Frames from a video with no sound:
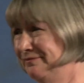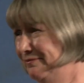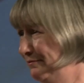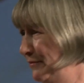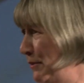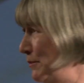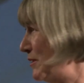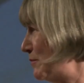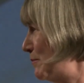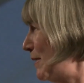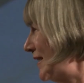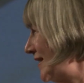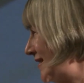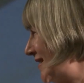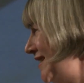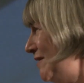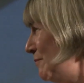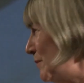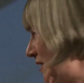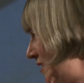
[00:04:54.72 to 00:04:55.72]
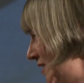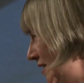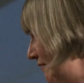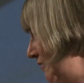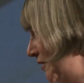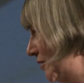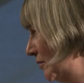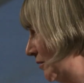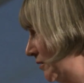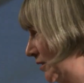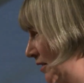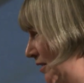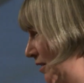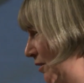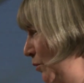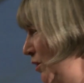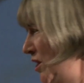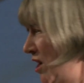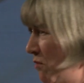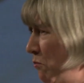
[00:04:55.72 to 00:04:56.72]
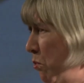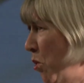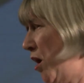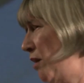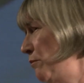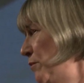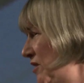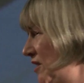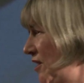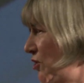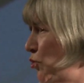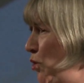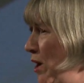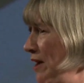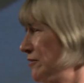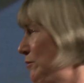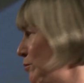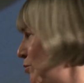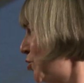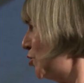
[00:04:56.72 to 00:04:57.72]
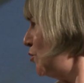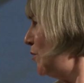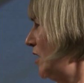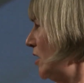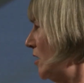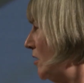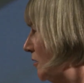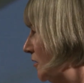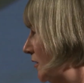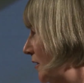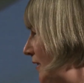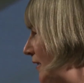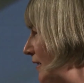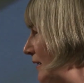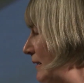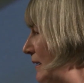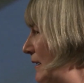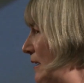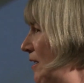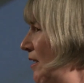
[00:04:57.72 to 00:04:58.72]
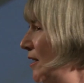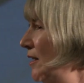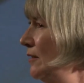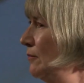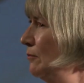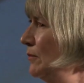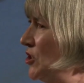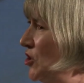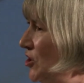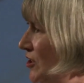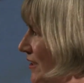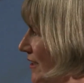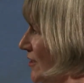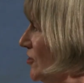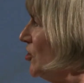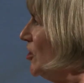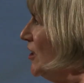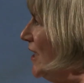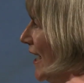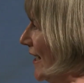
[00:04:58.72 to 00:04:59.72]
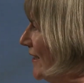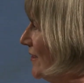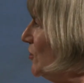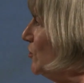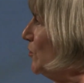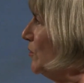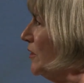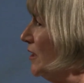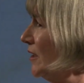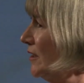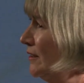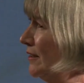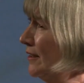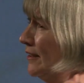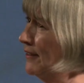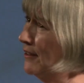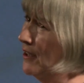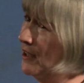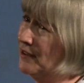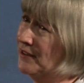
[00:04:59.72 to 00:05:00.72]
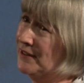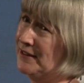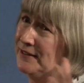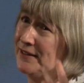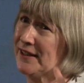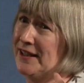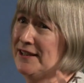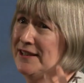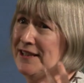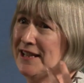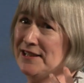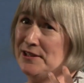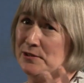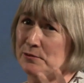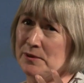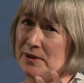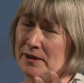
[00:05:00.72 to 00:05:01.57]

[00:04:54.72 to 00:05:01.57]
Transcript: women's magazine material. We don't put up with sexual harassment, do we, girls? But she did, and she had to, and in the end,